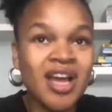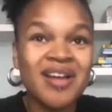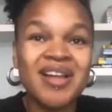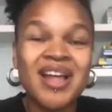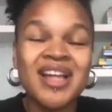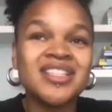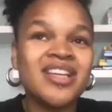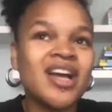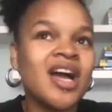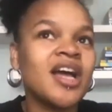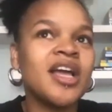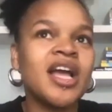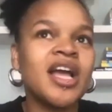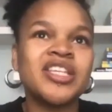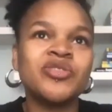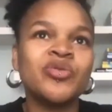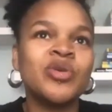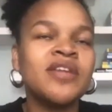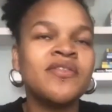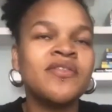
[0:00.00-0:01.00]
and it's
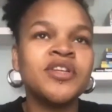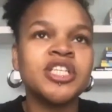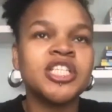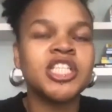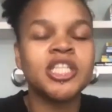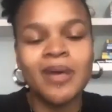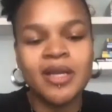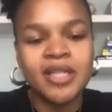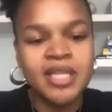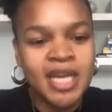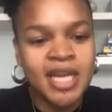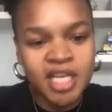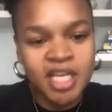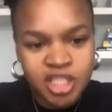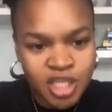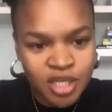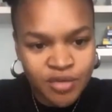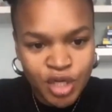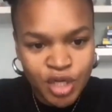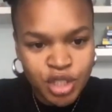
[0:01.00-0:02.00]
not even just about the next
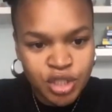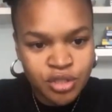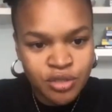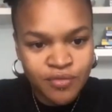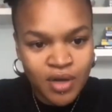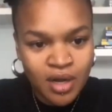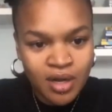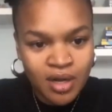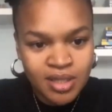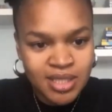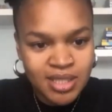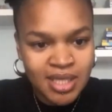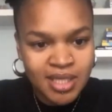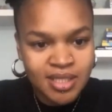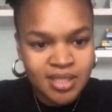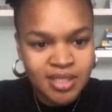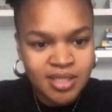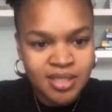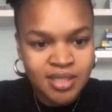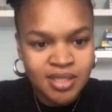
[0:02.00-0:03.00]
generation of
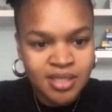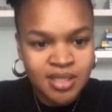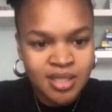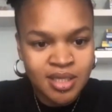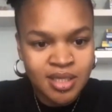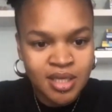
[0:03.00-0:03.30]
artists.